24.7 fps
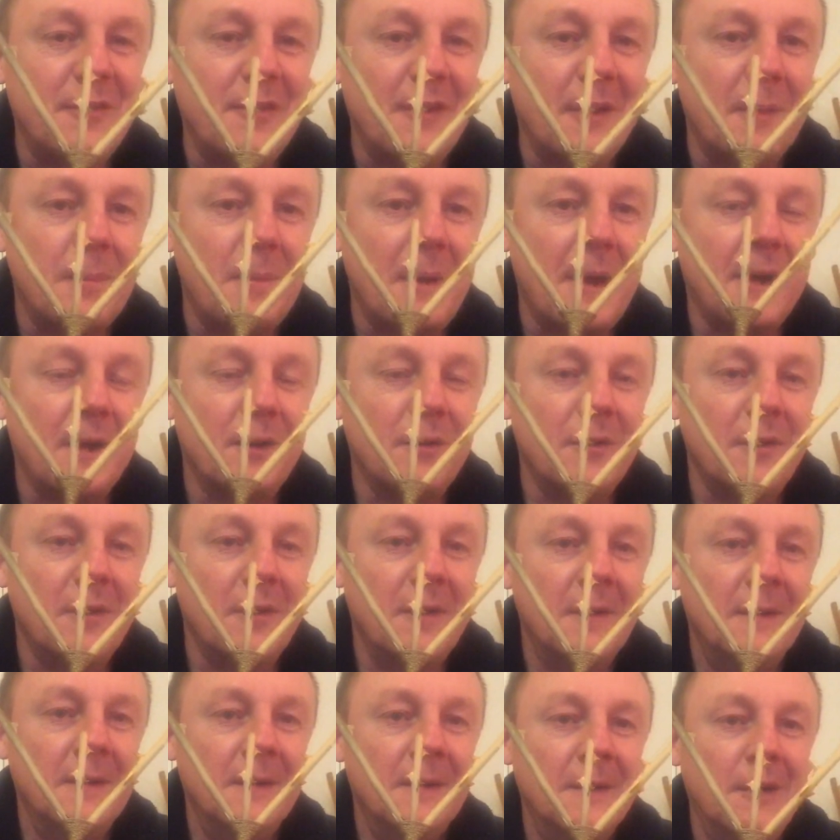Think back of
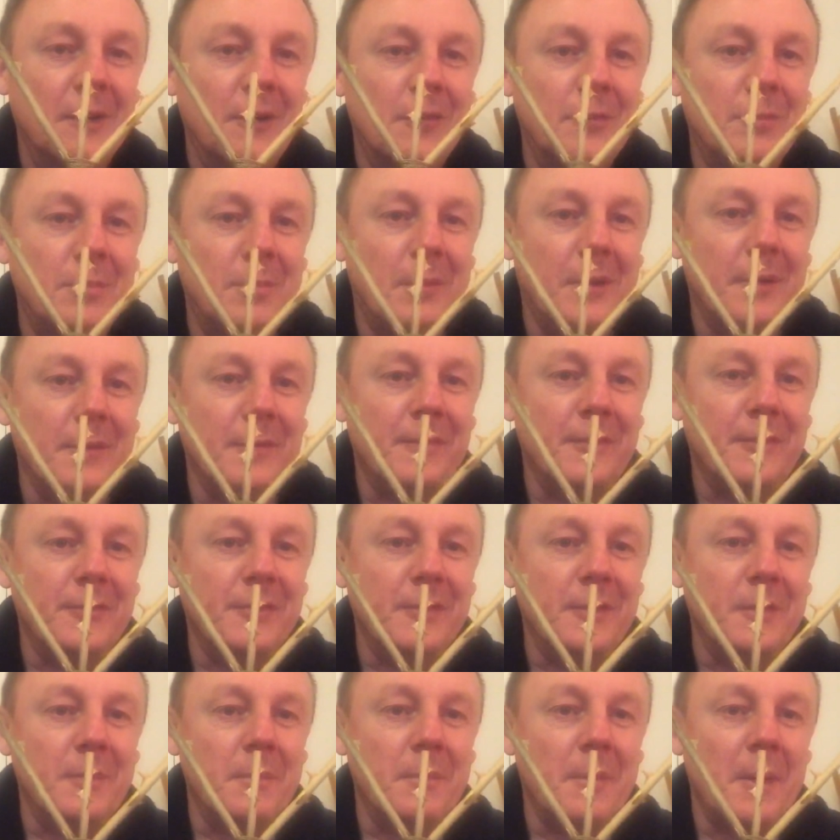my
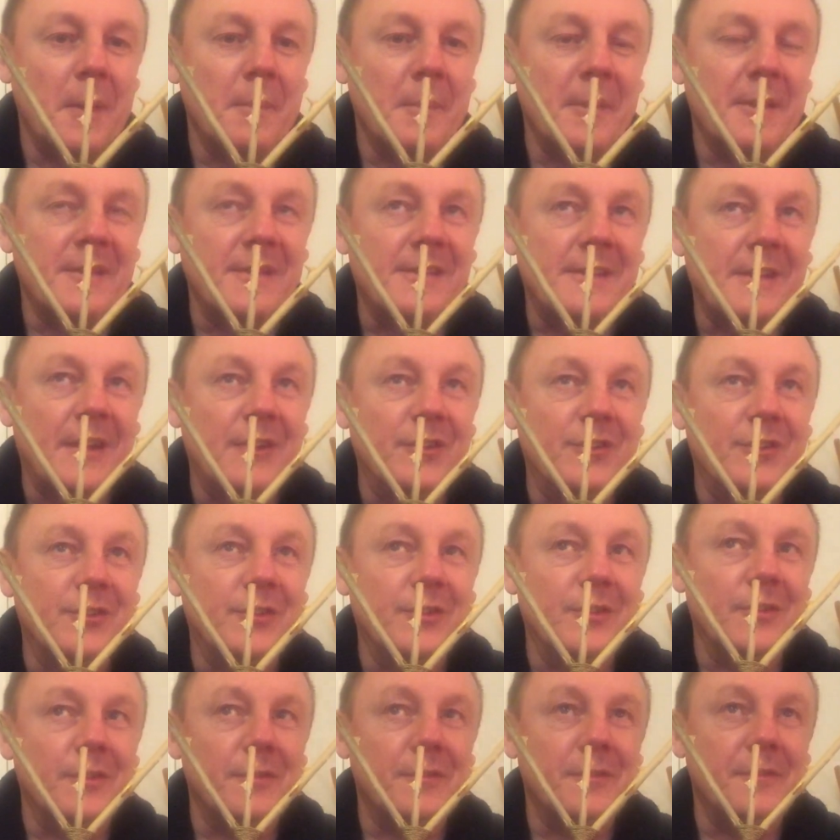vision in my
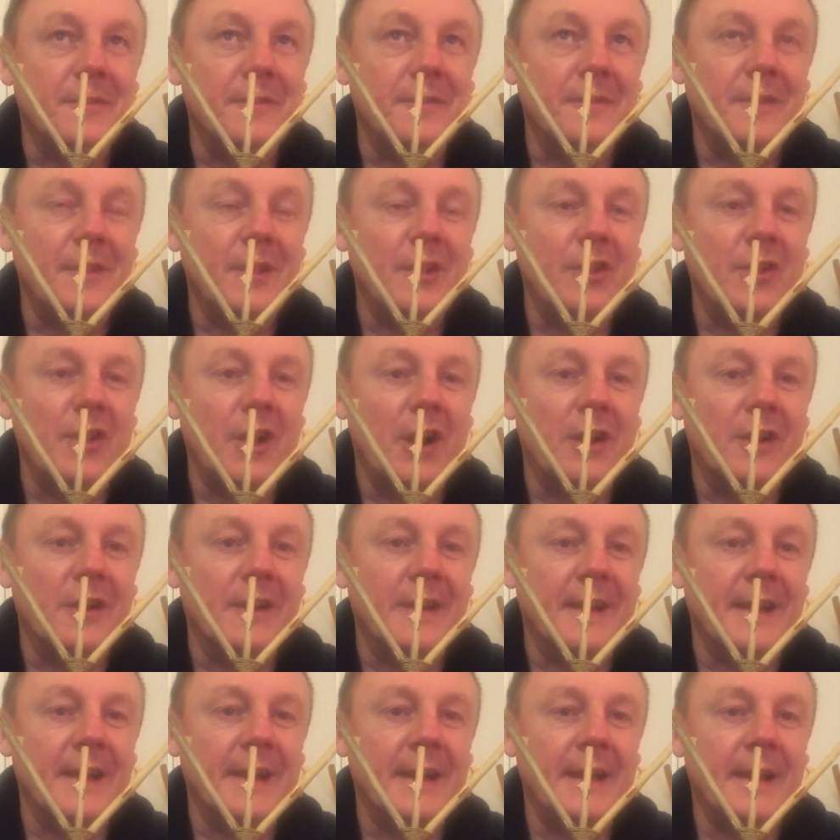meditation of
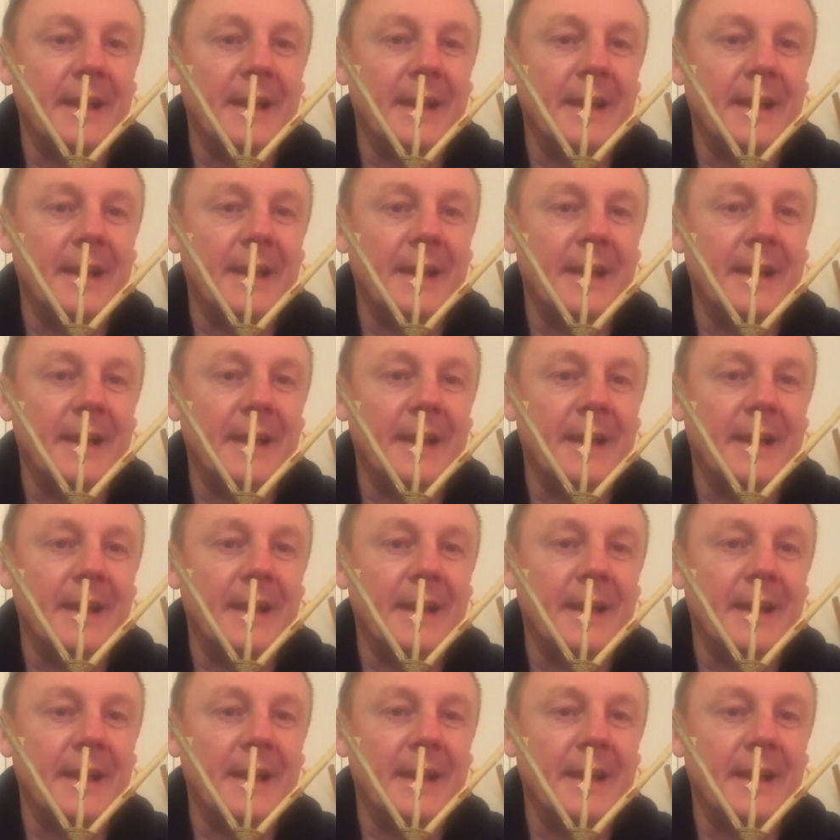young